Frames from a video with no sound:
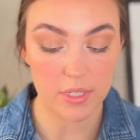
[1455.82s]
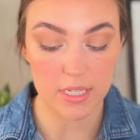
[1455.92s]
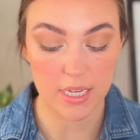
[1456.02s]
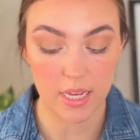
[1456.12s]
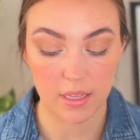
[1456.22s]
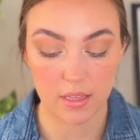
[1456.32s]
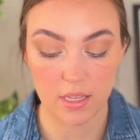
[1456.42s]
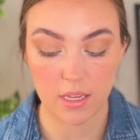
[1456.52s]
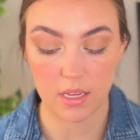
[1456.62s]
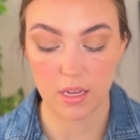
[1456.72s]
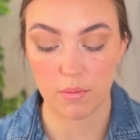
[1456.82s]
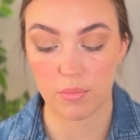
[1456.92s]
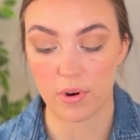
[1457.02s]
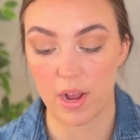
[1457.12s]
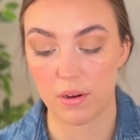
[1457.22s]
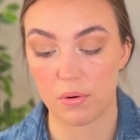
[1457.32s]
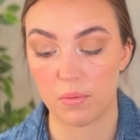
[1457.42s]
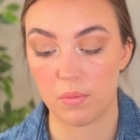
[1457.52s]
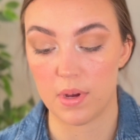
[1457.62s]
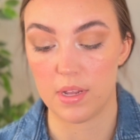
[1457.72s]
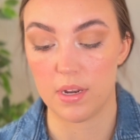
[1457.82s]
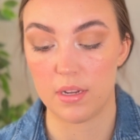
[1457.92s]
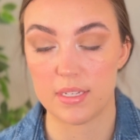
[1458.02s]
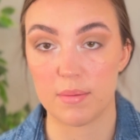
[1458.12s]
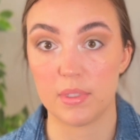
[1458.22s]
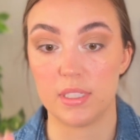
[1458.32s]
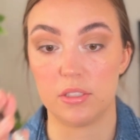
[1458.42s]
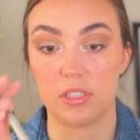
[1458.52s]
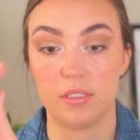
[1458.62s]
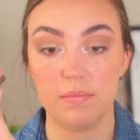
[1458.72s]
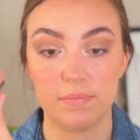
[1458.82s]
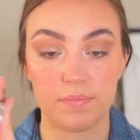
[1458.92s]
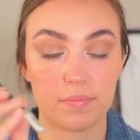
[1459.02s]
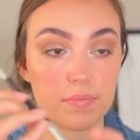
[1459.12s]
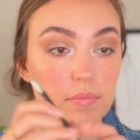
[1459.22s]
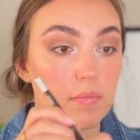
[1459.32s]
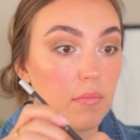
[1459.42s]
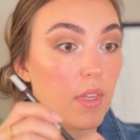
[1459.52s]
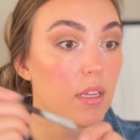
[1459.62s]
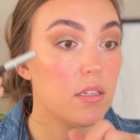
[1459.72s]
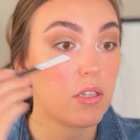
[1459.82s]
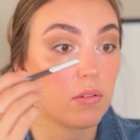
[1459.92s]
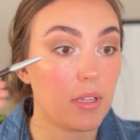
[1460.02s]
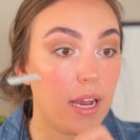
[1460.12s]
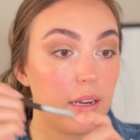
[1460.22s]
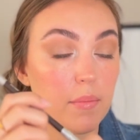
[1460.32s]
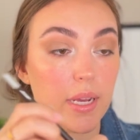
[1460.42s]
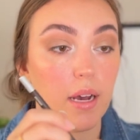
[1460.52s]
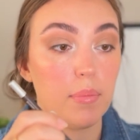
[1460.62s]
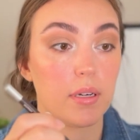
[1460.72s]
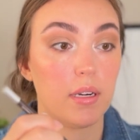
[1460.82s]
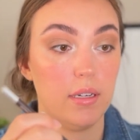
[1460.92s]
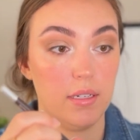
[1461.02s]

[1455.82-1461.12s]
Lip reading: to take the brown one, Demolition, to line my upper